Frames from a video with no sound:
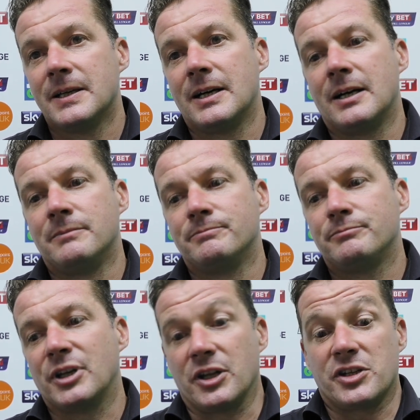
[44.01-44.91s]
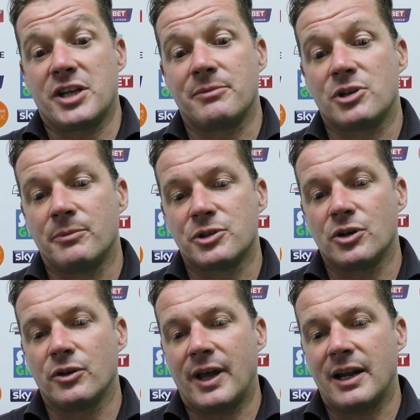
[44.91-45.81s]
Um, but at the same time, it's
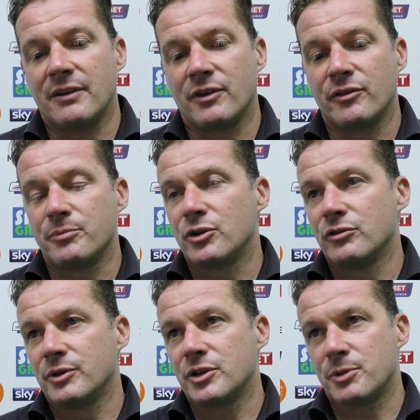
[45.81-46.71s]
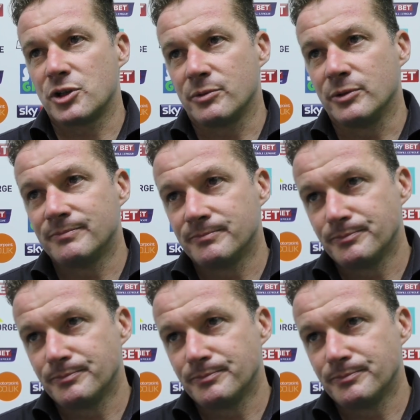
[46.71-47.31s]
got that level of improvement that's possible.